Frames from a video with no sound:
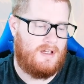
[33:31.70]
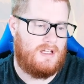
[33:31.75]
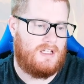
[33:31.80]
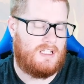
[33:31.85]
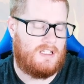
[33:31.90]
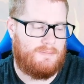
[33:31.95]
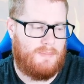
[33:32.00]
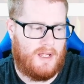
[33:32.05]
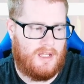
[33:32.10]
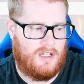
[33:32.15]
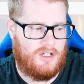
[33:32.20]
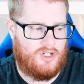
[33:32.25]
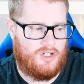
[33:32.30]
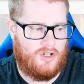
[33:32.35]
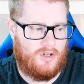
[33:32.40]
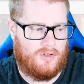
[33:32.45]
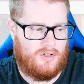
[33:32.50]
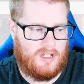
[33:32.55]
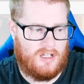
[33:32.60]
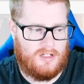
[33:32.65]
Spiky
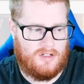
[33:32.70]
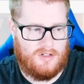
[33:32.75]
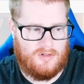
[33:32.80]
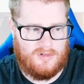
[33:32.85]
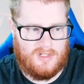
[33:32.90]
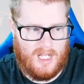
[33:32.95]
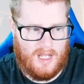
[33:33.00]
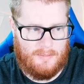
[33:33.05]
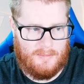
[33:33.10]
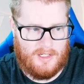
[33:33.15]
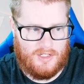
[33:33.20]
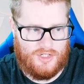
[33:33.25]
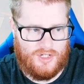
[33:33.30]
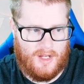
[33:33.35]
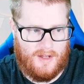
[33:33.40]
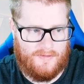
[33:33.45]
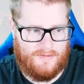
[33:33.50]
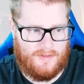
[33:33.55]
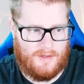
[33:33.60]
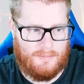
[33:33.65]
Shield can do damage
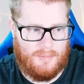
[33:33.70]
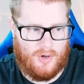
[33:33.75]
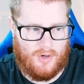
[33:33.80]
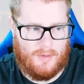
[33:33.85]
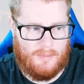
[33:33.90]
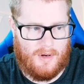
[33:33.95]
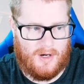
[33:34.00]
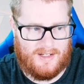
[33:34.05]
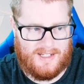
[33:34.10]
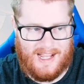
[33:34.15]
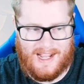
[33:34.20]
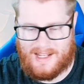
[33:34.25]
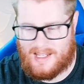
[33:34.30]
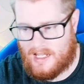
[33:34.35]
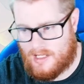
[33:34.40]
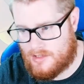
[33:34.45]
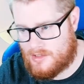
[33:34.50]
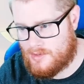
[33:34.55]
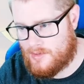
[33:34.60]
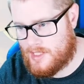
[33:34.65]
if the Pokemon attack
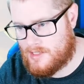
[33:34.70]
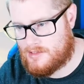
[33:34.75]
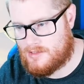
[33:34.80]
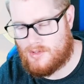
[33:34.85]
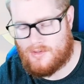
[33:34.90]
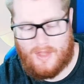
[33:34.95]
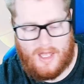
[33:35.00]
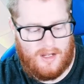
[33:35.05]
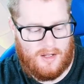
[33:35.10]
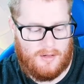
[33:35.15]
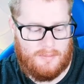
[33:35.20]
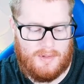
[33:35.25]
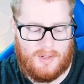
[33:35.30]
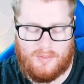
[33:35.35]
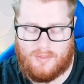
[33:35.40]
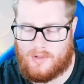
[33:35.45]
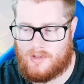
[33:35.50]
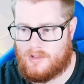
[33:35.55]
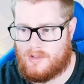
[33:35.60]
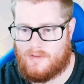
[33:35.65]
into it, so that could be
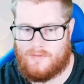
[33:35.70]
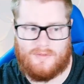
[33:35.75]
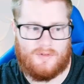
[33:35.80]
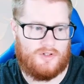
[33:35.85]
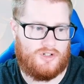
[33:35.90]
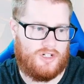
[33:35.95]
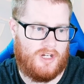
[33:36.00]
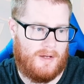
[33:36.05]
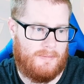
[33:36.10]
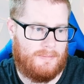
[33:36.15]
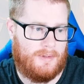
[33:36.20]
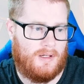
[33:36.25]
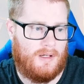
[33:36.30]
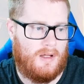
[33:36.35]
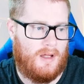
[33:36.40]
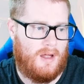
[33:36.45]
really good for Chip.